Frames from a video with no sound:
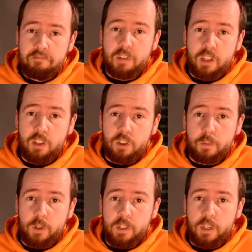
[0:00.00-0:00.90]
it looked
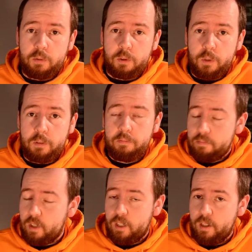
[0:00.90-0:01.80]
pretty damn sweet.
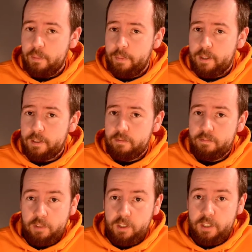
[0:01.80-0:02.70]
I like the back.
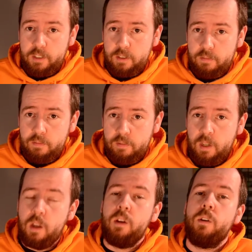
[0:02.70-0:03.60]
Very nice.
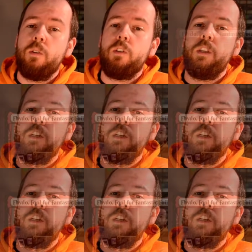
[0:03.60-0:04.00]
Which leads